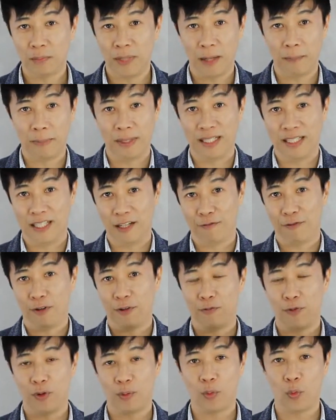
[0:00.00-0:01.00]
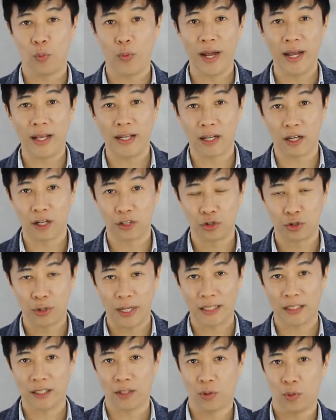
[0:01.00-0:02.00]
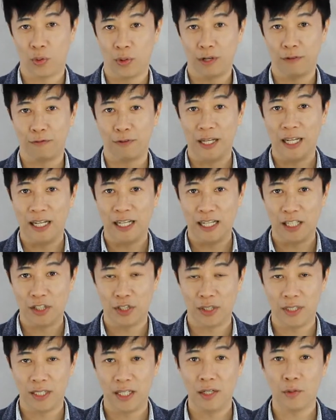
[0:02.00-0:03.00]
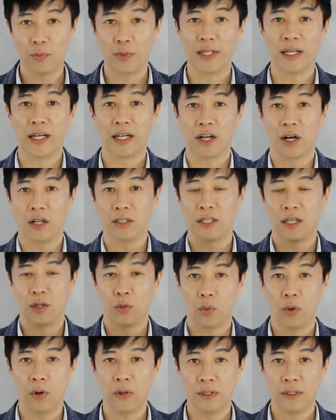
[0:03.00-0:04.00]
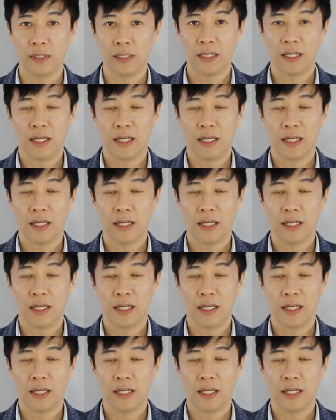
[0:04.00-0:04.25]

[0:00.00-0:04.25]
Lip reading: may have been different from the way the contractor quoted initially when they got the award,